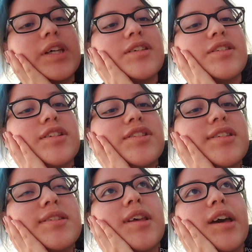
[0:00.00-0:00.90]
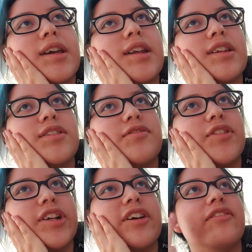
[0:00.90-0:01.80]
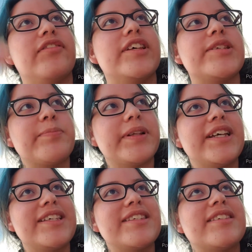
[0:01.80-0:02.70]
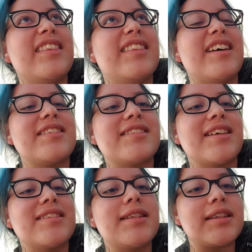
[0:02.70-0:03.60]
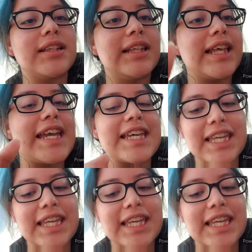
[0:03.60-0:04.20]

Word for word: because there's a sign at the front of this place that says that the lake